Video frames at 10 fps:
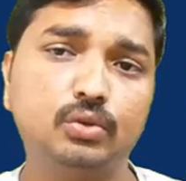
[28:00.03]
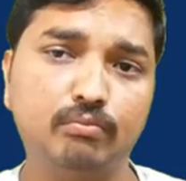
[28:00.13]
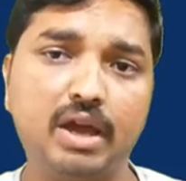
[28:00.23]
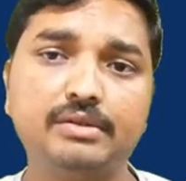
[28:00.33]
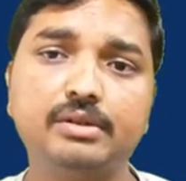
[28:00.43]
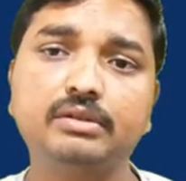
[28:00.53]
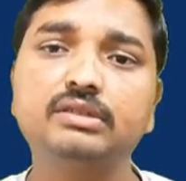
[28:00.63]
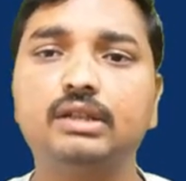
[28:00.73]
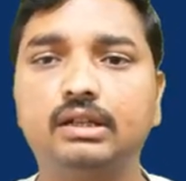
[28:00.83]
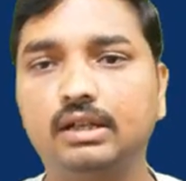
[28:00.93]
measure the
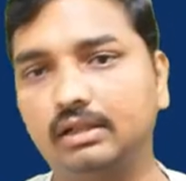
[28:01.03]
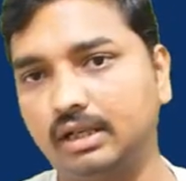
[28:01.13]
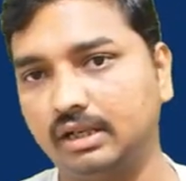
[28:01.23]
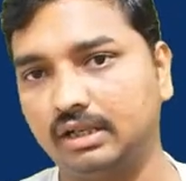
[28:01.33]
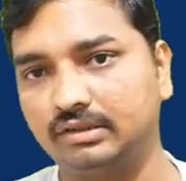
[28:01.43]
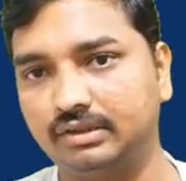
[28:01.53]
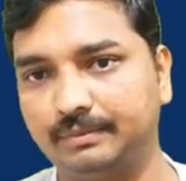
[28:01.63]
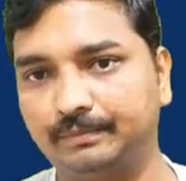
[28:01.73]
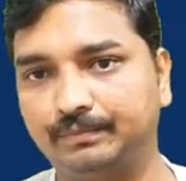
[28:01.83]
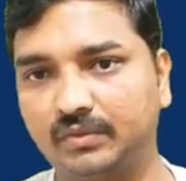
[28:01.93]
central tendency.
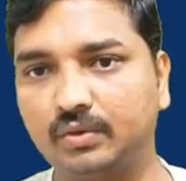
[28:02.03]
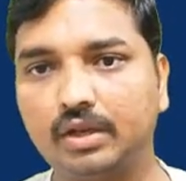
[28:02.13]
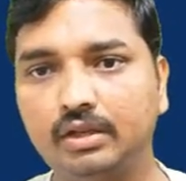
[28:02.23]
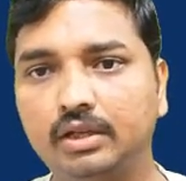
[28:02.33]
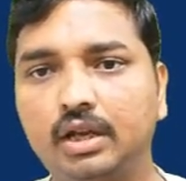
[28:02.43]
Okay,